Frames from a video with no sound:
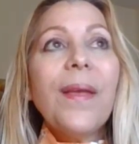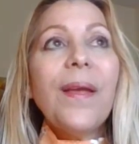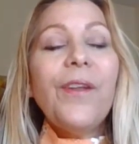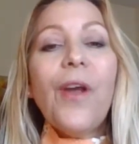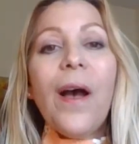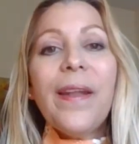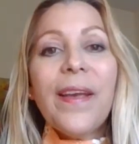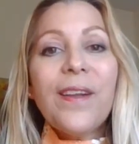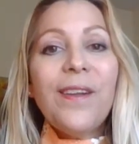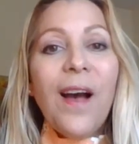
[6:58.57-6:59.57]
not
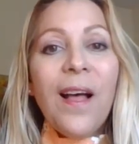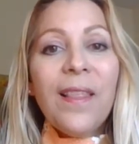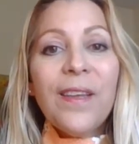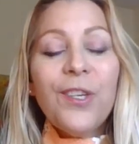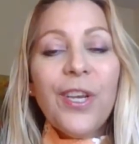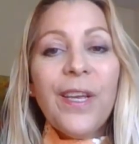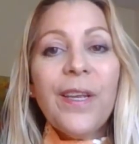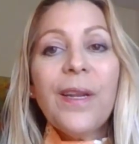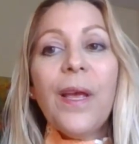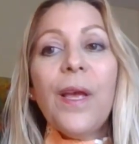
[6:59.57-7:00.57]
acknowledge
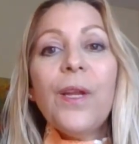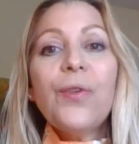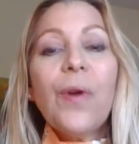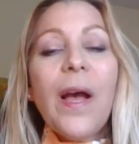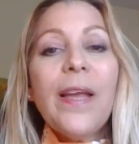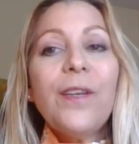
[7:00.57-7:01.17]
it, try